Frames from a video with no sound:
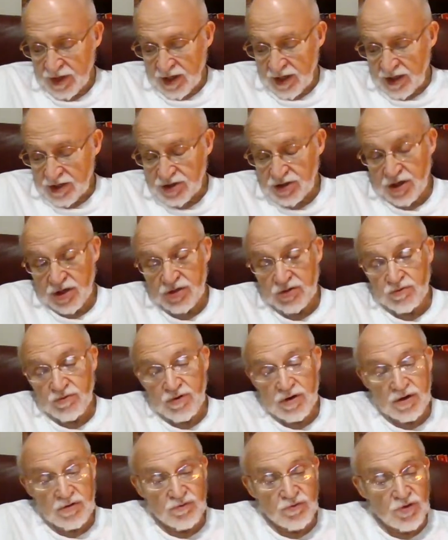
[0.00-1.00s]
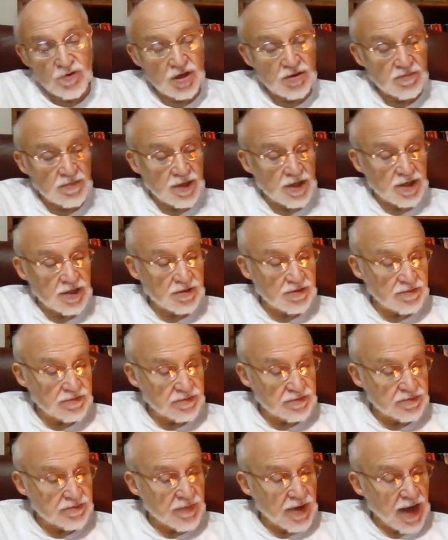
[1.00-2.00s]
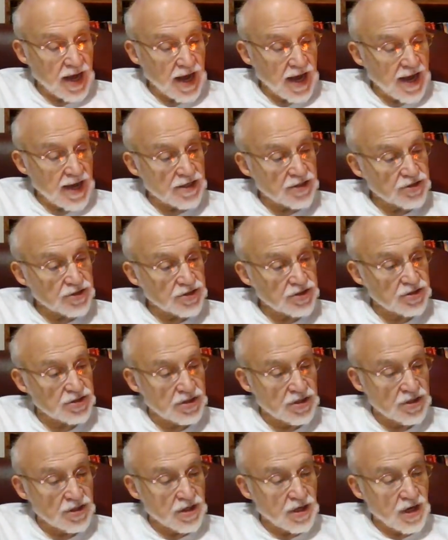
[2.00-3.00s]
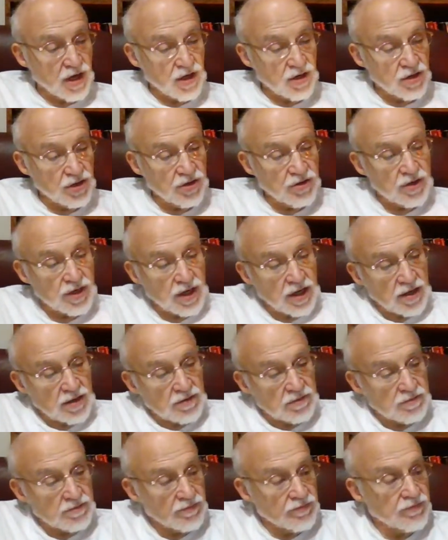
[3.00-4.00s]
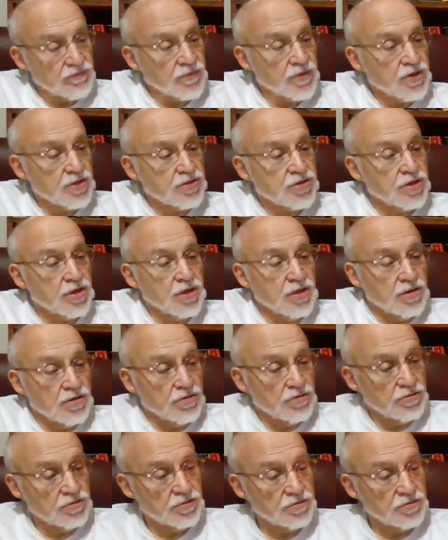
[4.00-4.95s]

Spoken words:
He saw the word woodman as alluding to